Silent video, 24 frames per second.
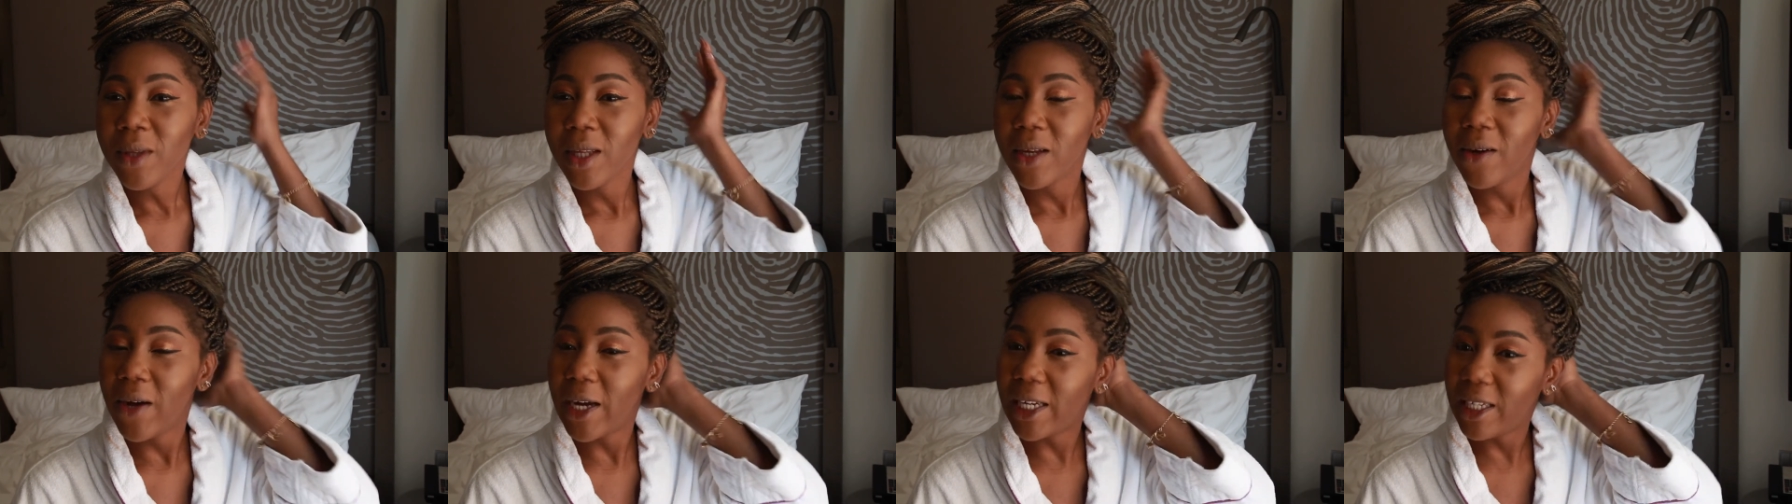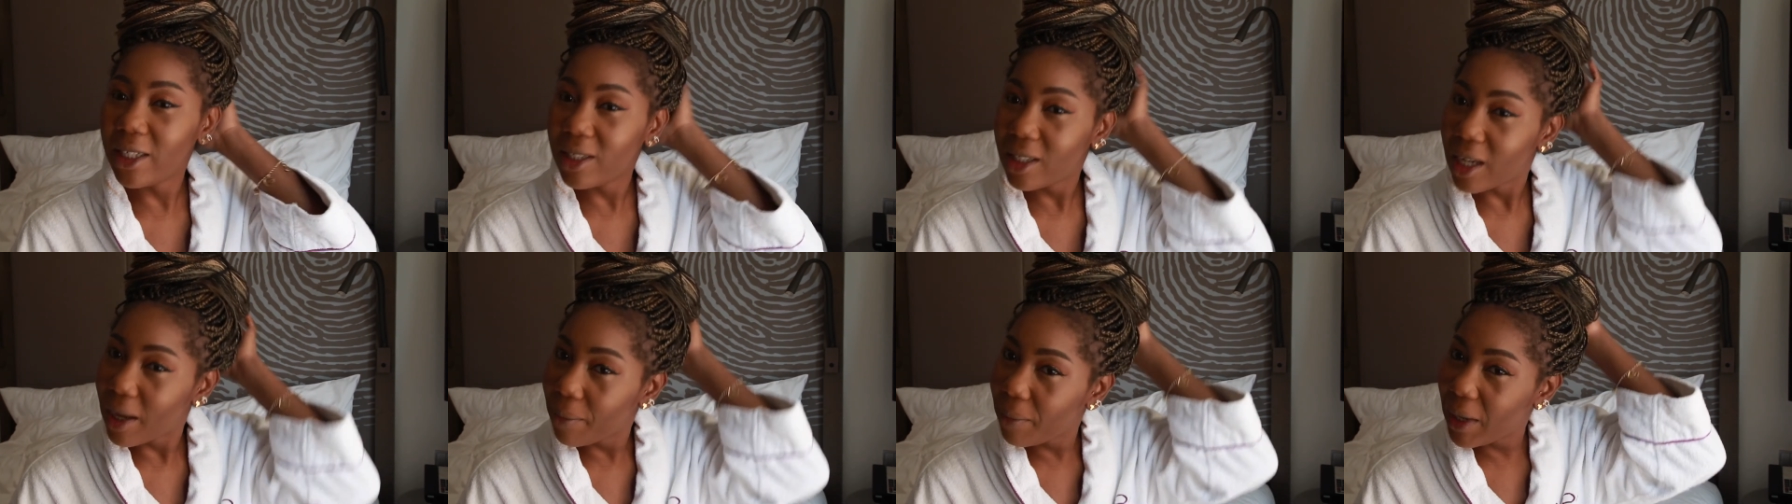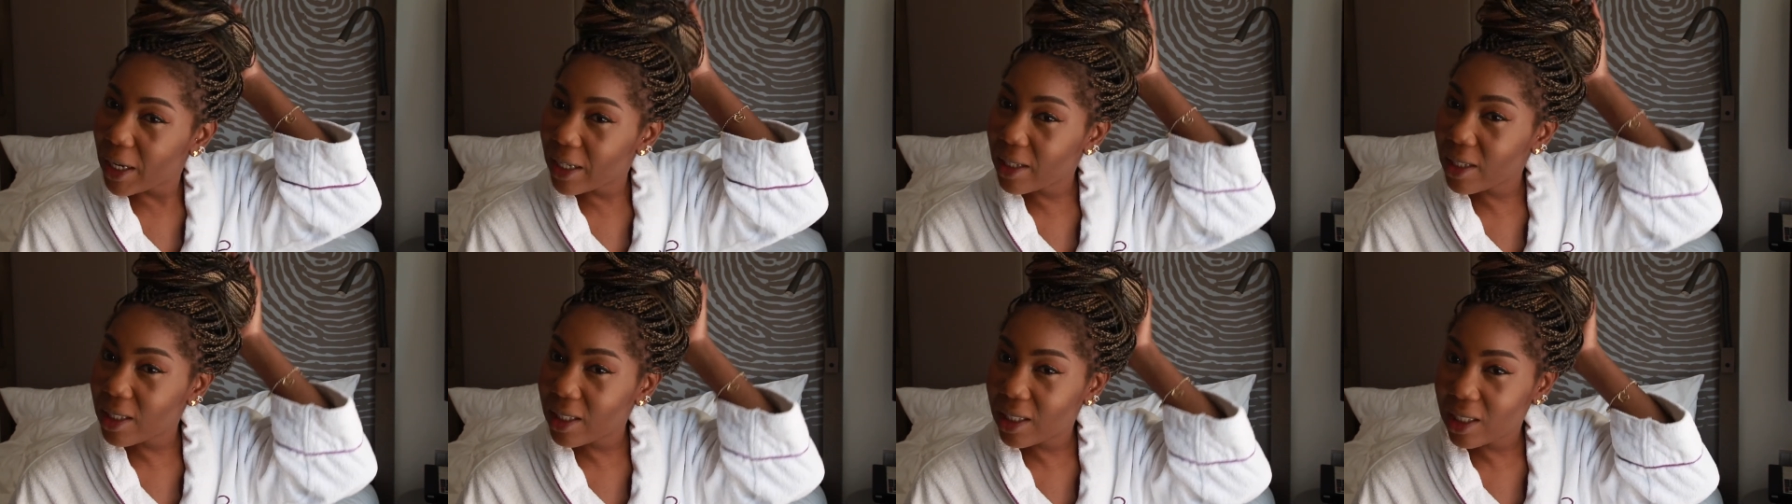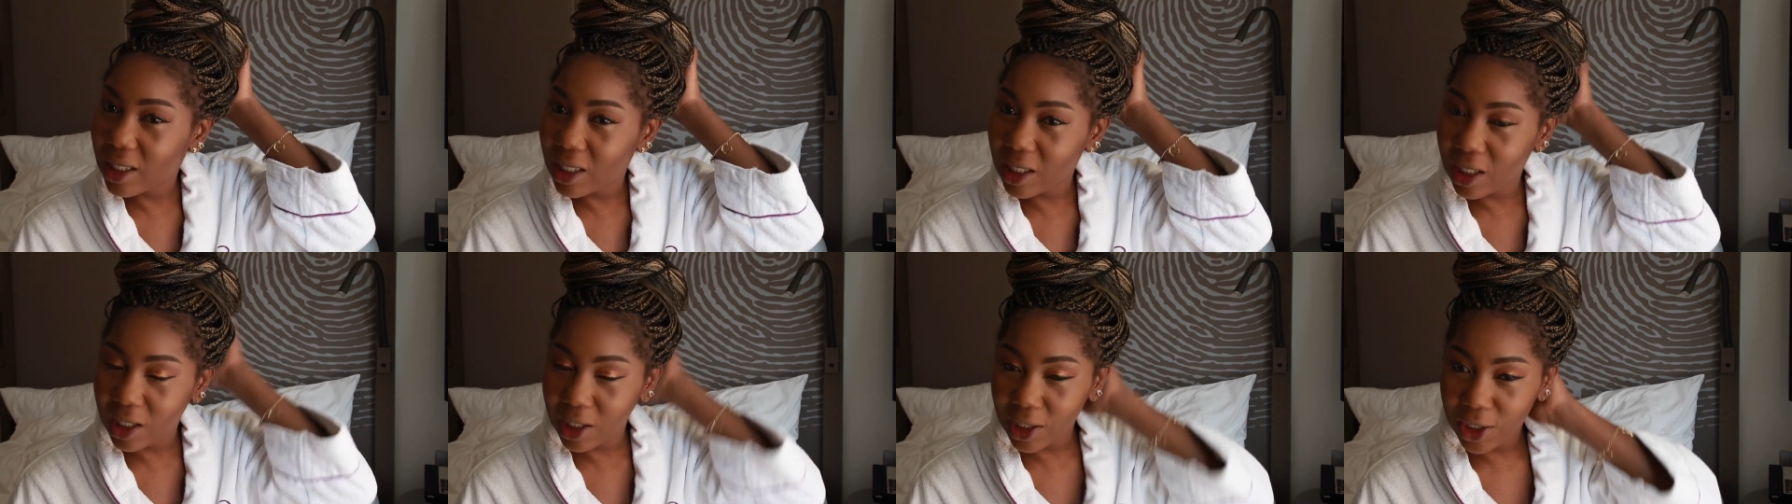Why didn't I make this
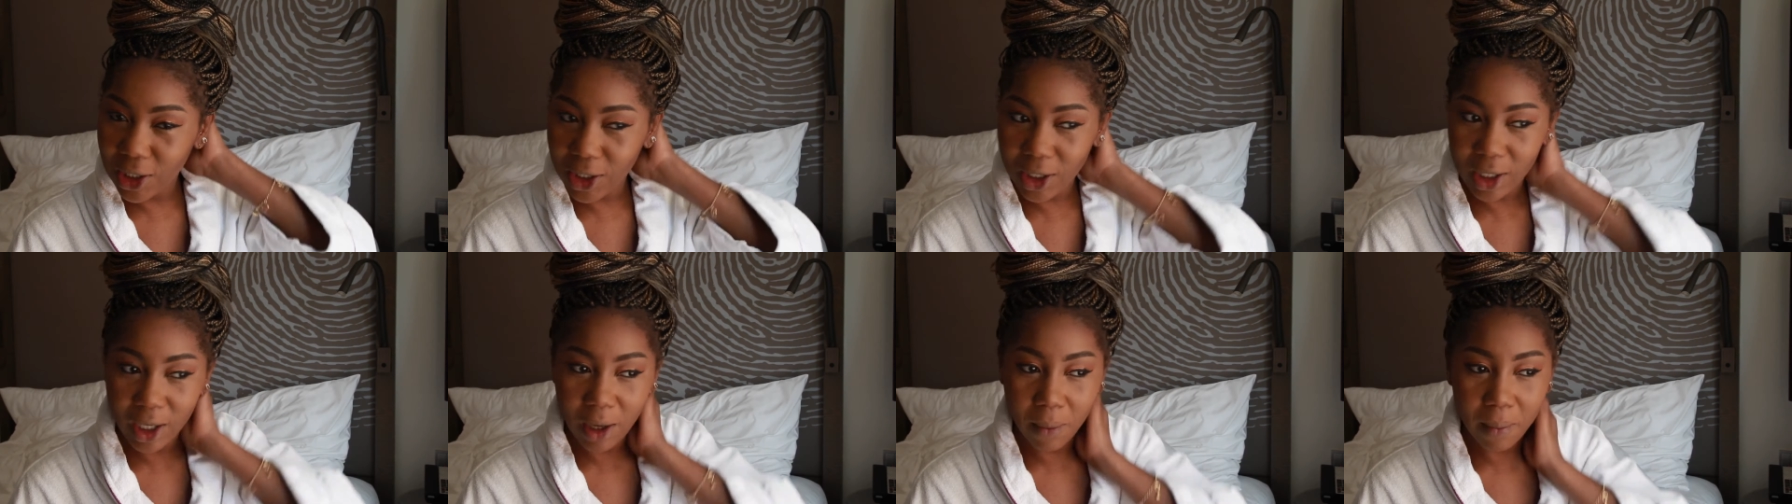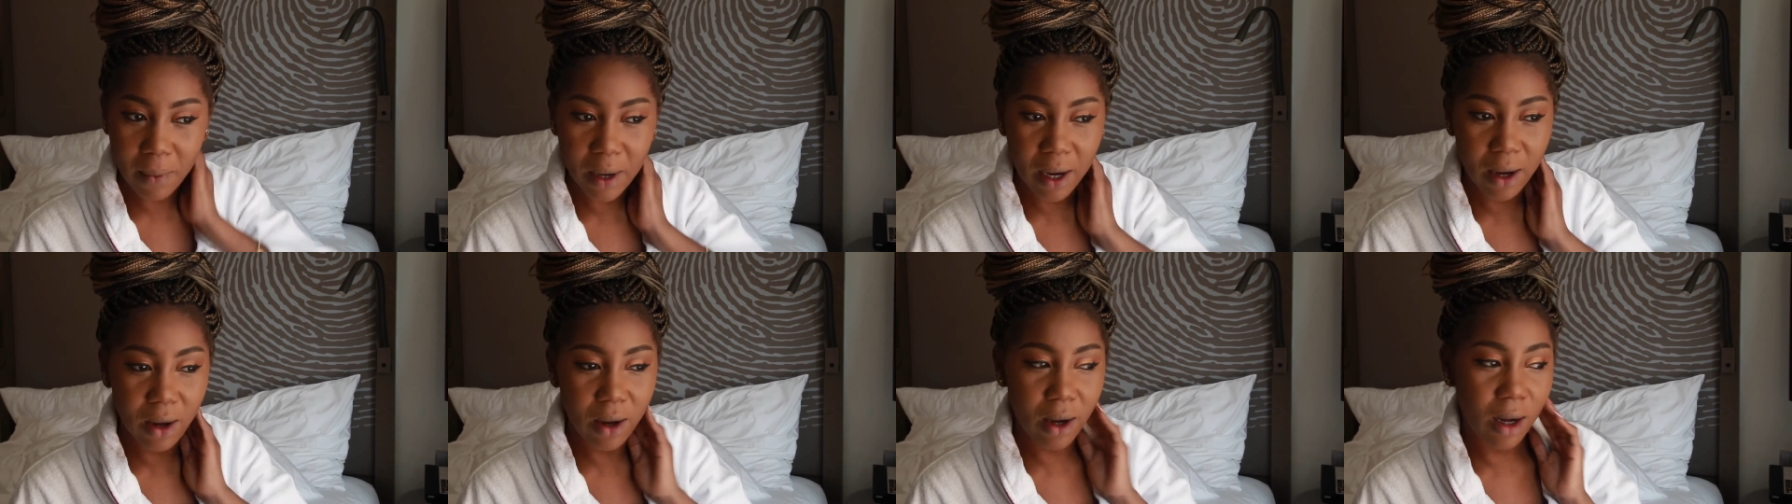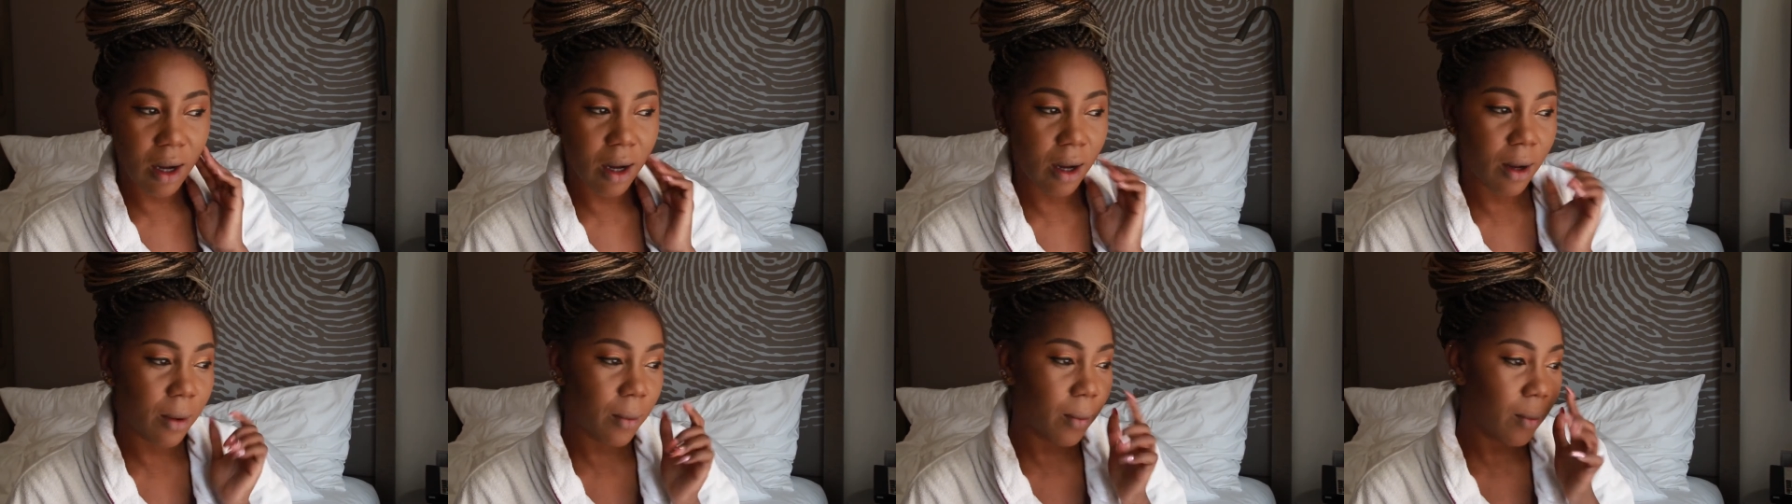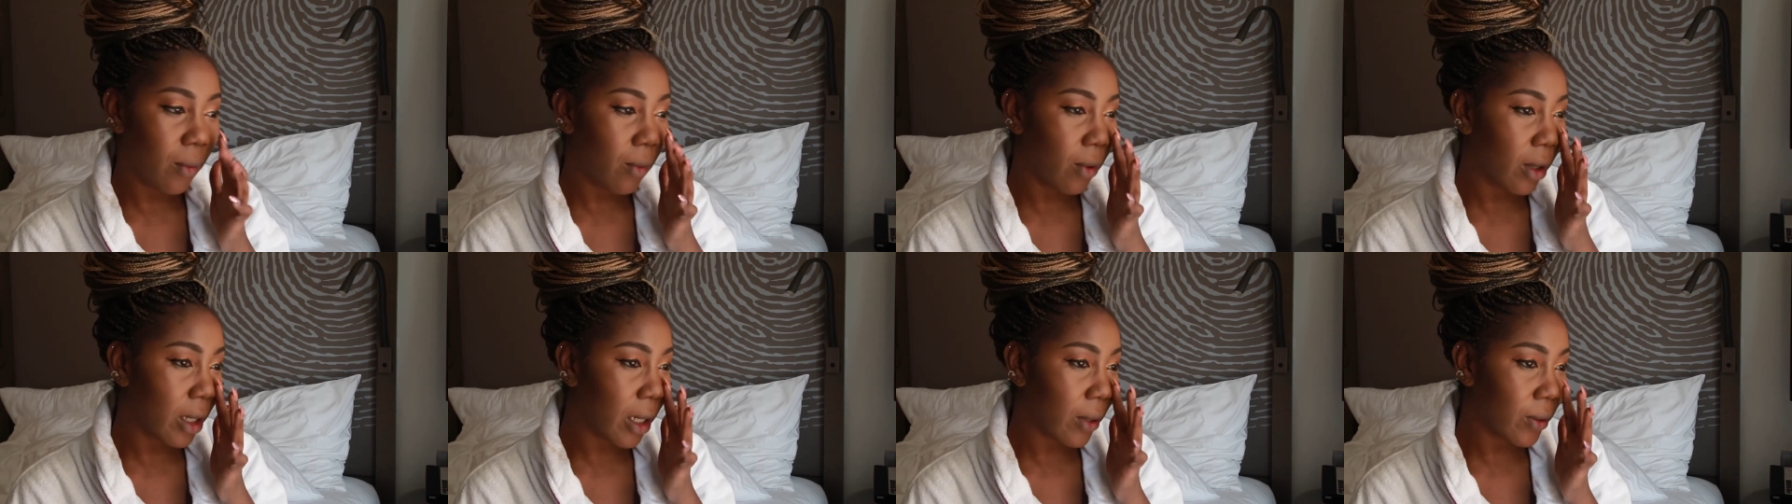decision
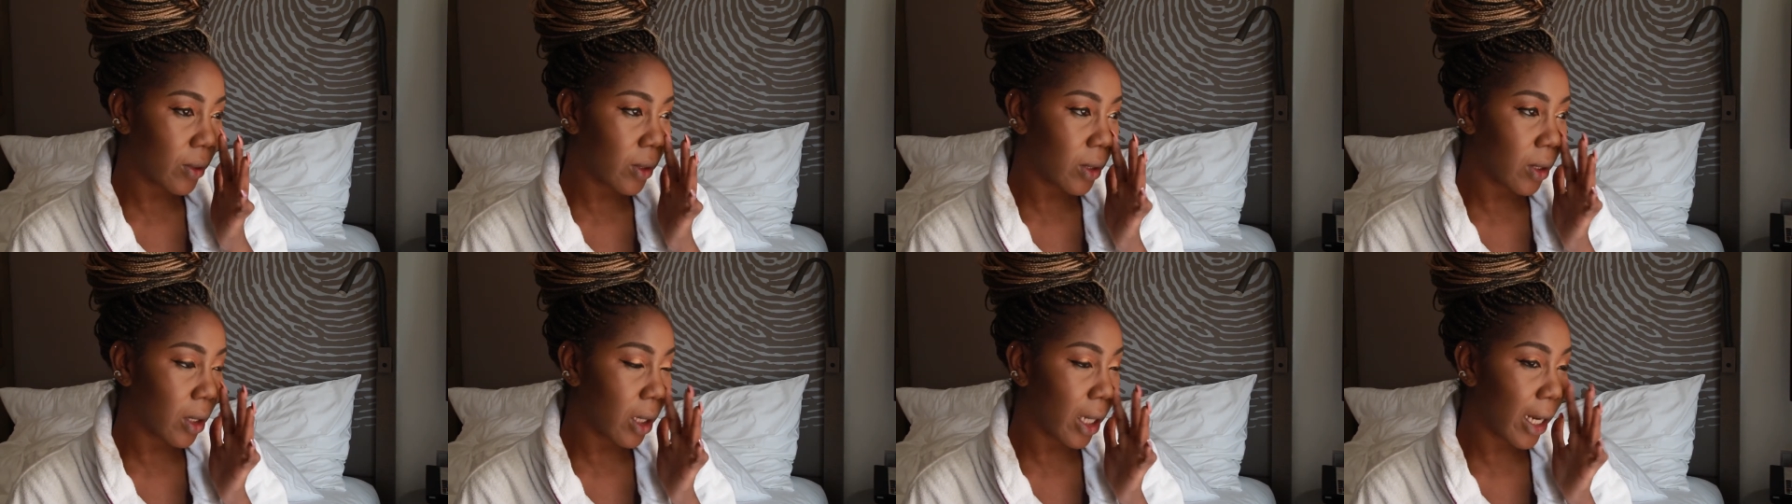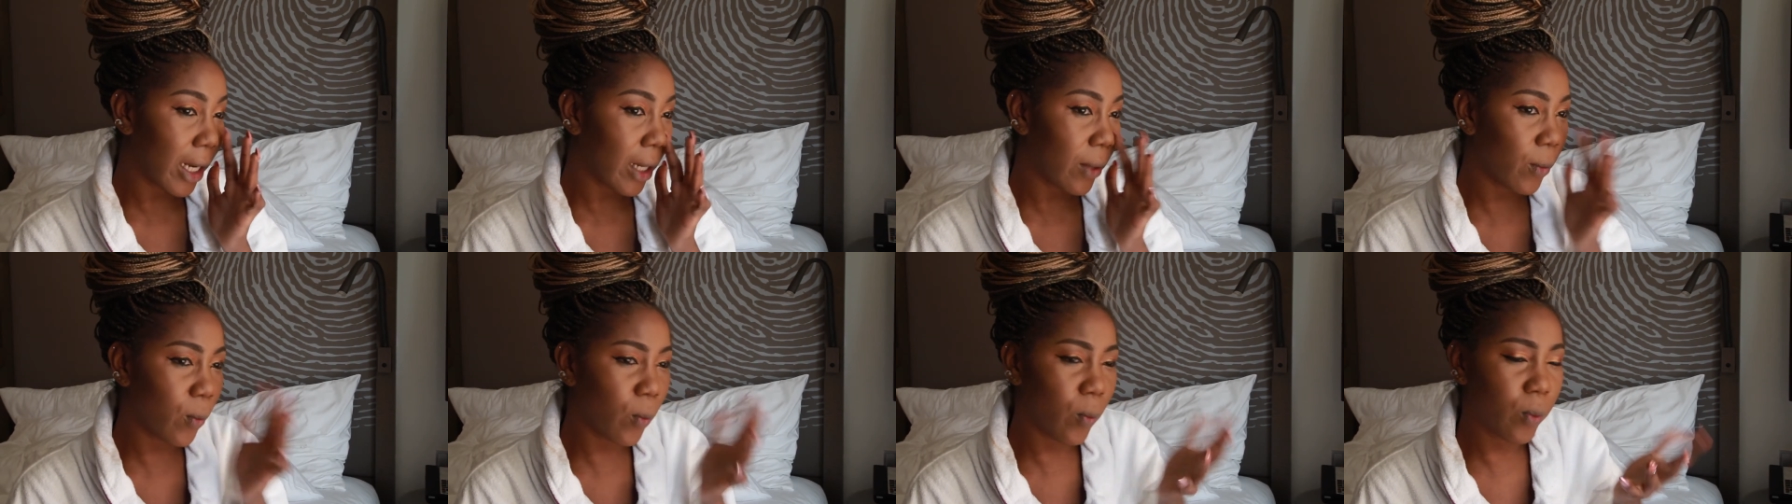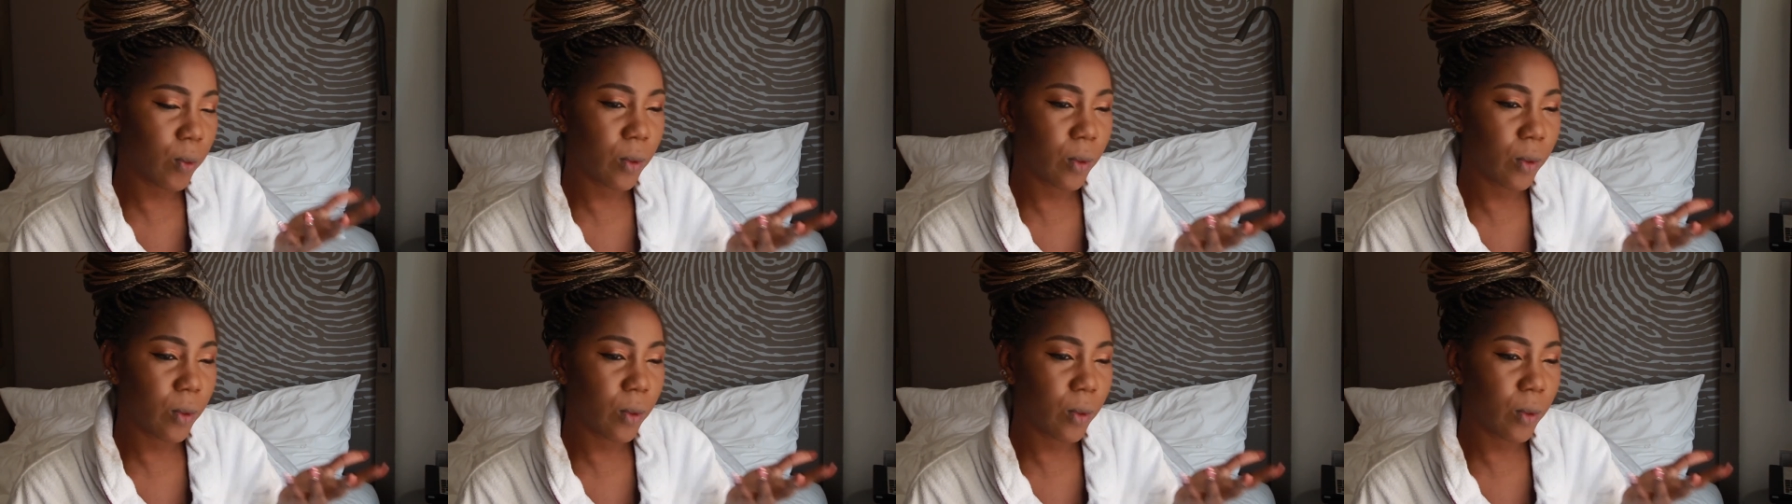about what I was like?